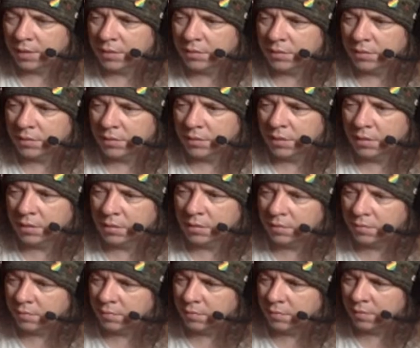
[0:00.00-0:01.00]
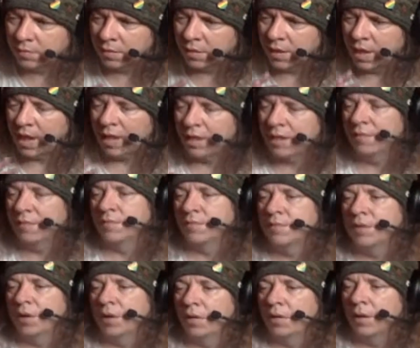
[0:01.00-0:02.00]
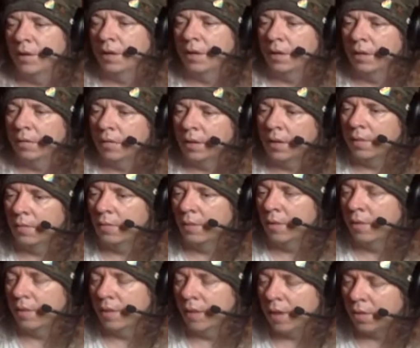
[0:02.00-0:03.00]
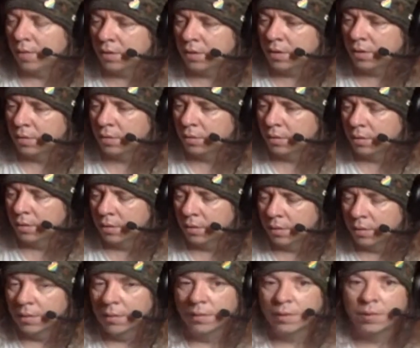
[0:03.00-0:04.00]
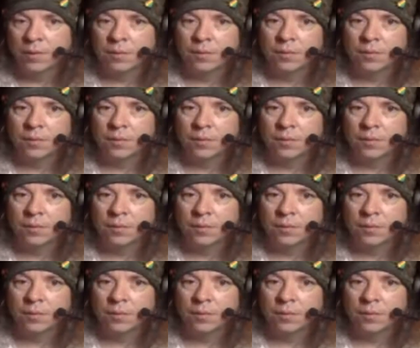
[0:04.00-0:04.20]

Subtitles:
almost like a an act of charity. Like allowing